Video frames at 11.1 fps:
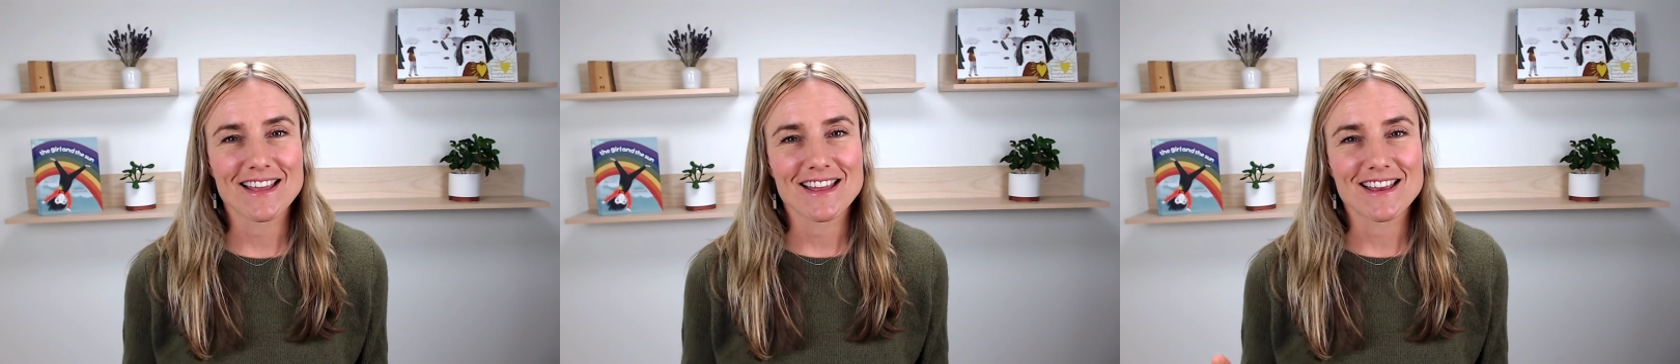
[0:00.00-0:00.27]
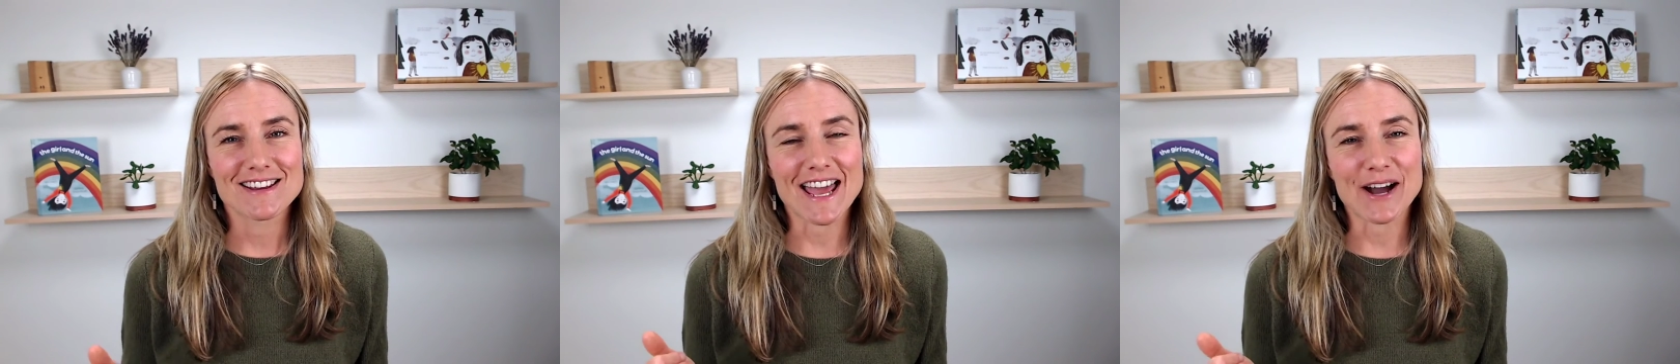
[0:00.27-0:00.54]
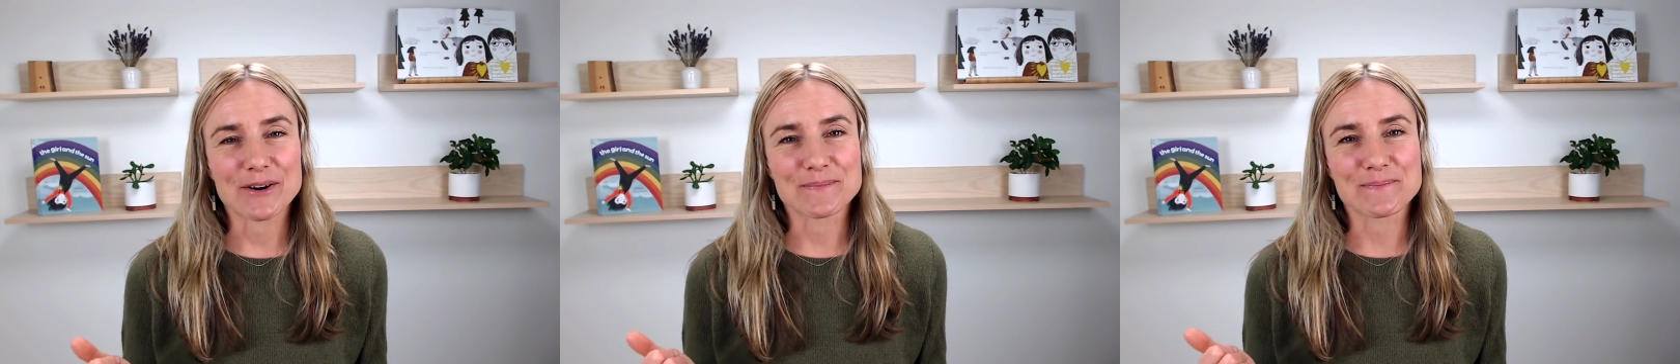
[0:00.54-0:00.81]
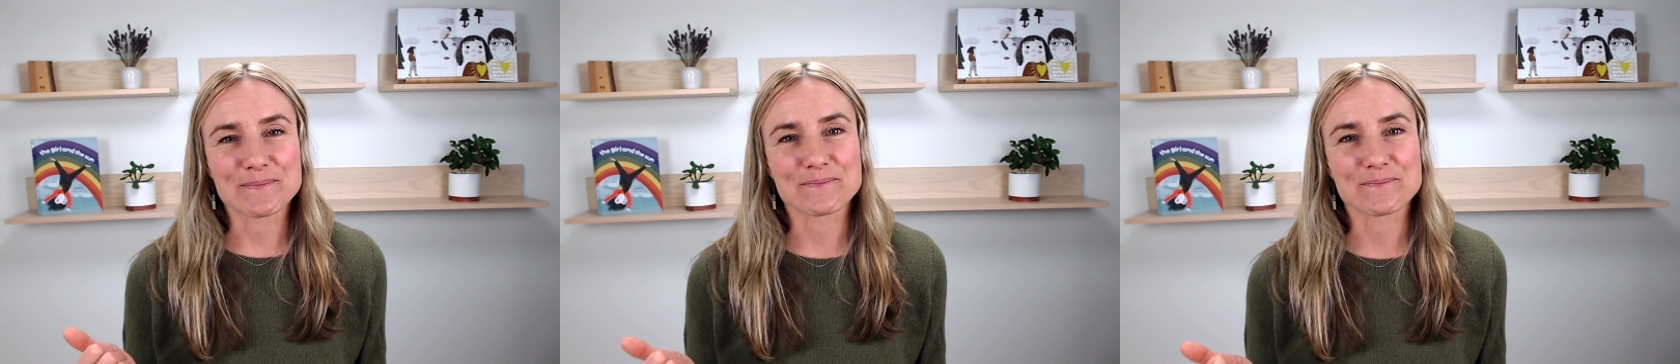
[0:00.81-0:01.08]
Now,
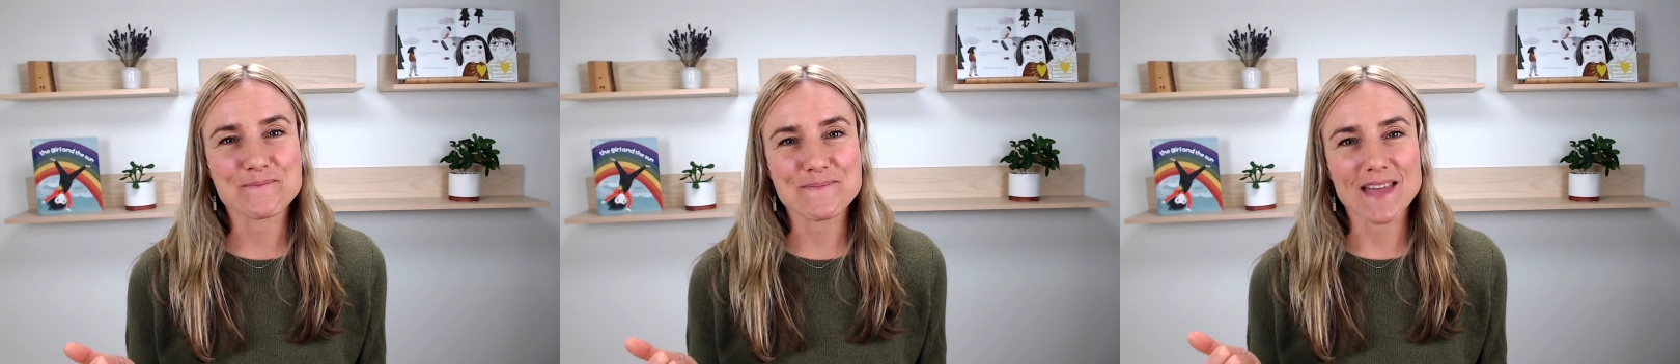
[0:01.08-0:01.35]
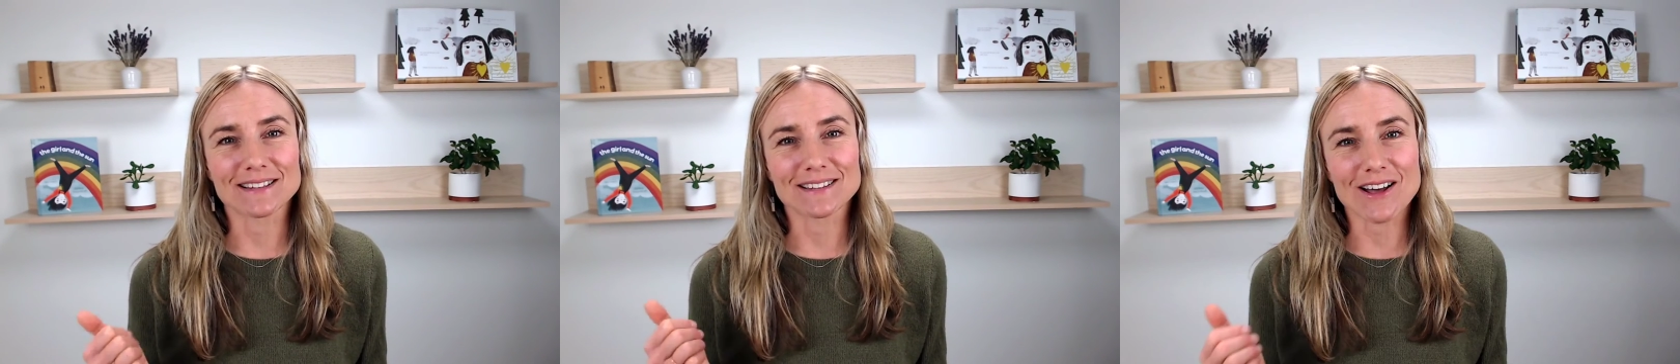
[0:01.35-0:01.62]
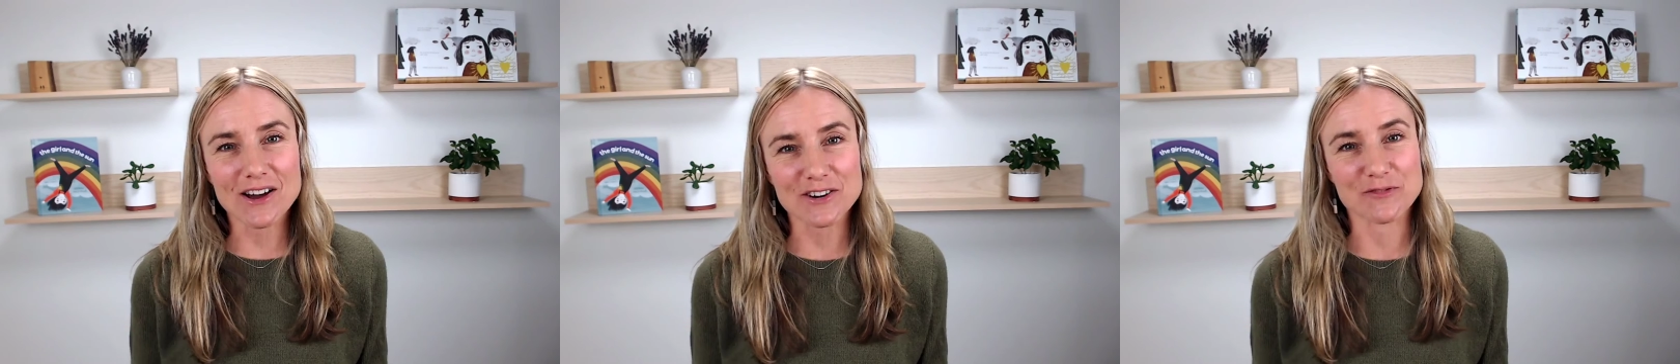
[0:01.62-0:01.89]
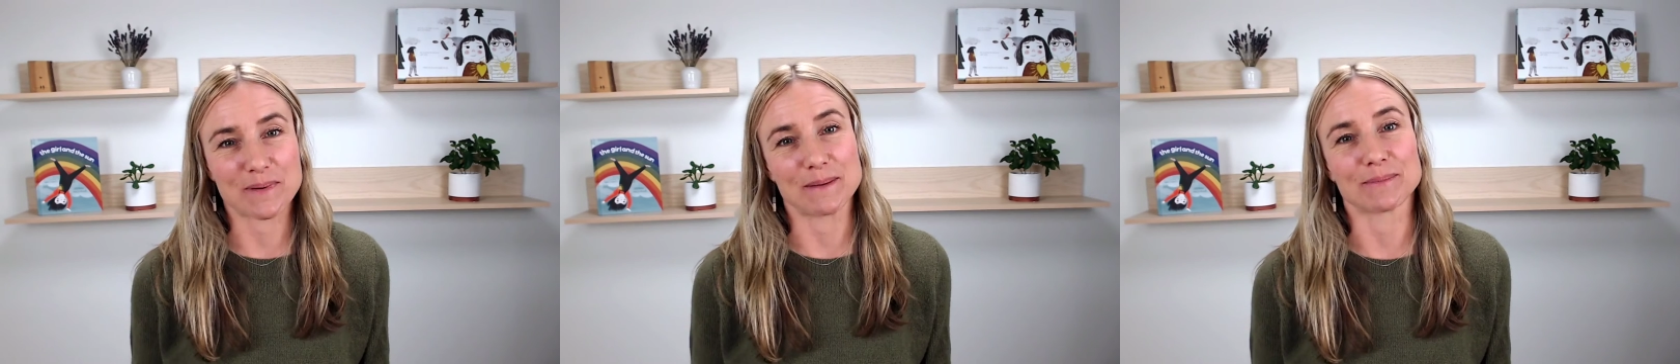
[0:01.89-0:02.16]
a lot
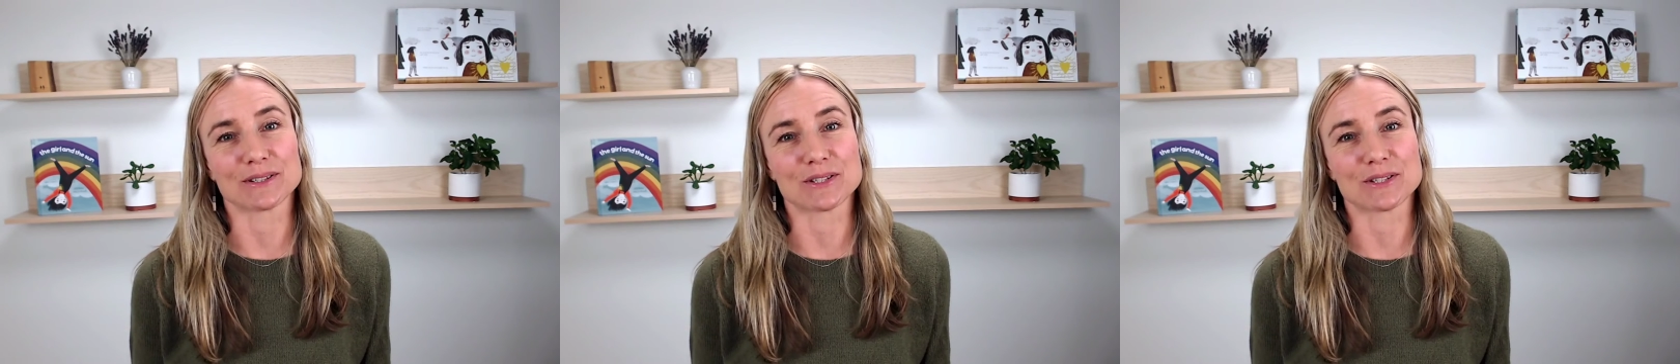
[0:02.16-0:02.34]
of people,